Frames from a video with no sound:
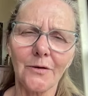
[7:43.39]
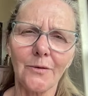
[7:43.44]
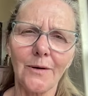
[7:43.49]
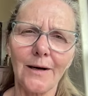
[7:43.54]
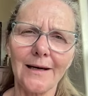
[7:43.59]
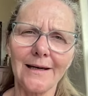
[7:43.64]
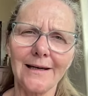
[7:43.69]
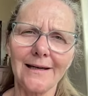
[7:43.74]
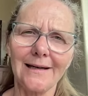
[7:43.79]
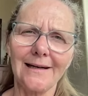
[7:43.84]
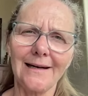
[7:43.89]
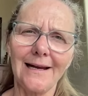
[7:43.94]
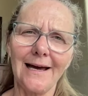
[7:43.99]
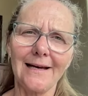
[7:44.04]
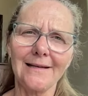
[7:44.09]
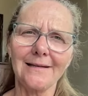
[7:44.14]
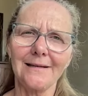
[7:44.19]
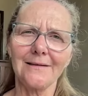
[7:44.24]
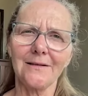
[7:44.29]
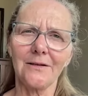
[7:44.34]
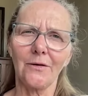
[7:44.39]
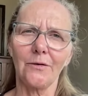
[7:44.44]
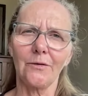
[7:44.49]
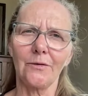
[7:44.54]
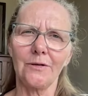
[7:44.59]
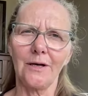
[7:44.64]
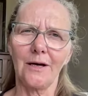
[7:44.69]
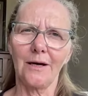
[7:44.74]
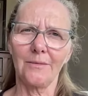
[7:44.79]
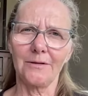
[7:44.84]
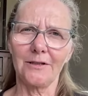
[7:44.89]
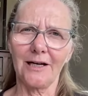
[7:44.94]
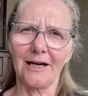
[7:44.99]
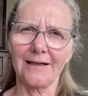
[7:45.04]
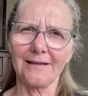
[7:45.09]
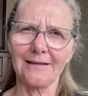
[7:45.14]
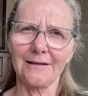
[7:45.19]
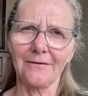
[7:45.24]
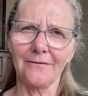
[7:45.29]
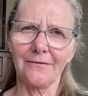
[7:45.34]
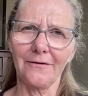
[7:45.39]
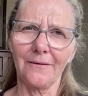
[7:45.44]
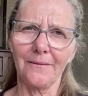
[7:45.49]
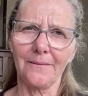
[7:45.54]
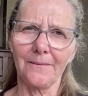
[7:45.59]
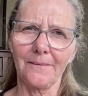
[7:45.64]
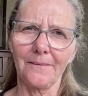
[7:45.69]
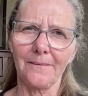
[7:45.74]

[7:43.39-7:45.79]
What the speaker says: awakening has its own objective.